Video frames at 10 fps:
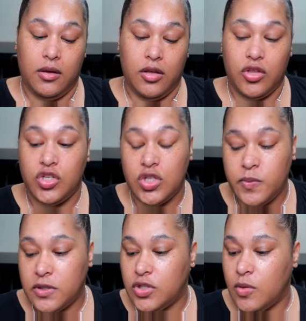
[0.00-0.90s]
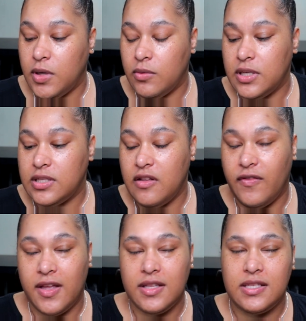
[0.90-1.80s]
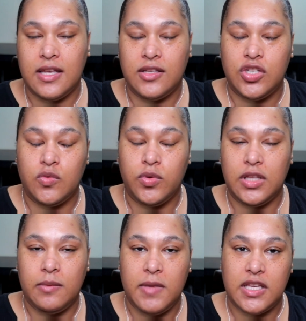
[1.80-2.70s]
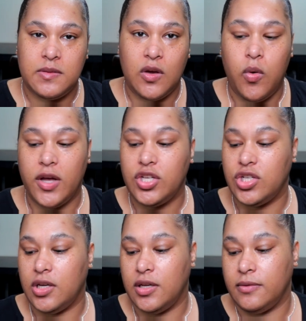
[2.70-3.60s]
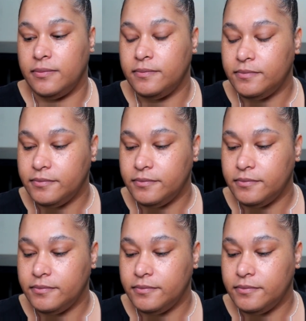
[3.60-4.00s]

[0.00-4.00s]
there's just been so many recent events that just really makes me question,